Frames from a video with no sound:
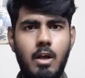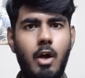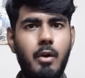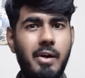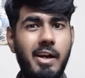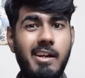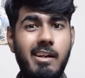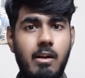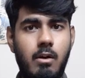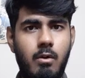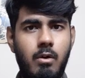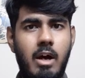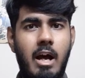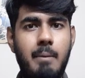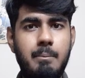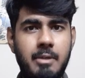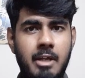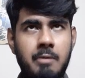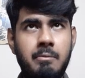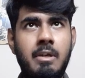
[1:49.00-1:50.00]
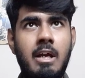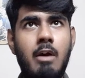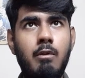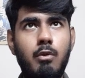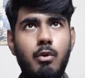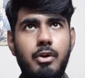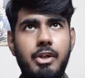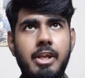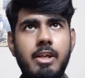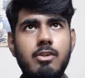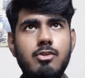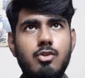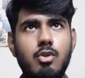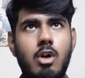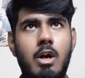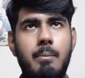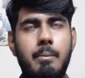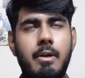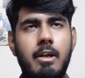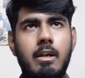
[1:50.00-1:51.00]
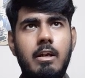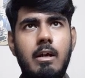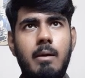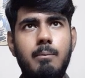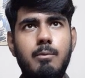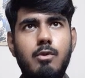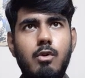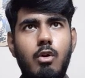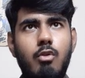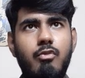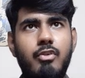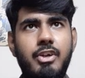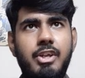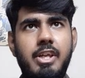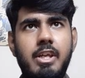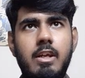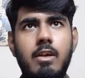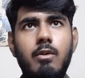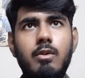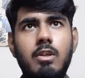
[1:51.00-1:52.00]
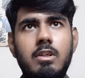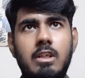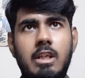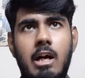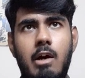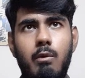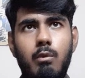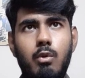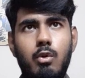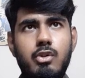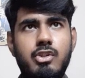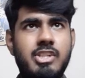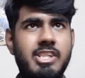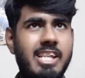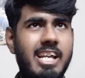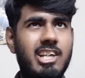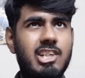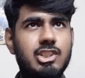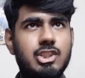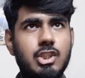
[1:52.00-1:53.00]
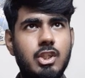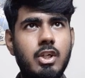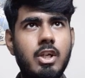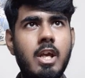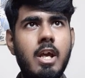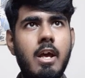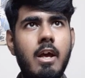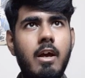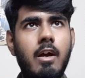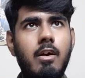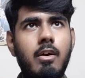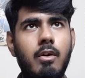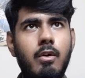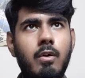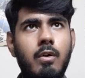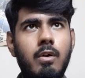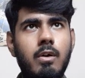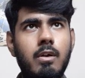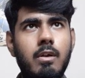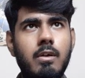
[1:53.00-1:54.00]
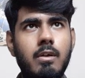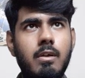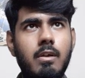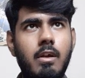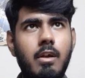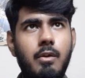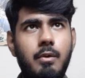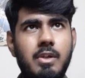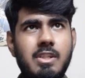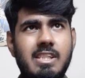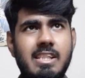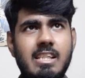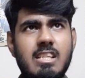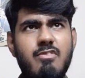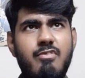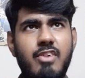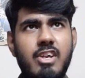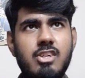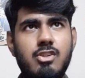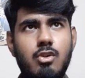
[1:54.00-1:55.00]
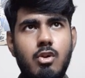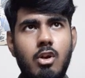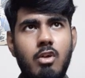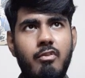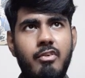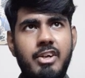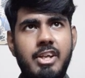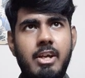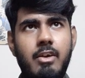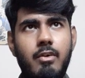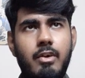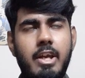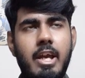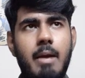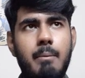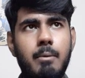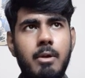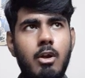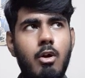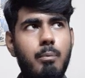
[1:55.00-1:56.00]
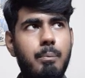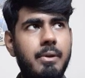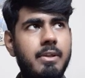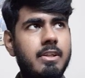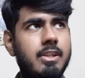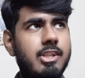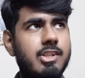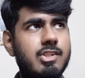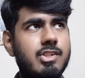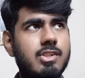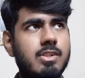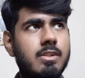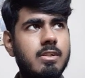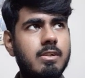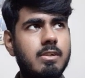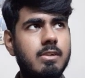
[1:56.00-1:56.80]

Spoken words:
Alright, now I'm done downloading, so I'm going to come over here on the download section. You can see this VS Code over here, okay? I'm going to open this.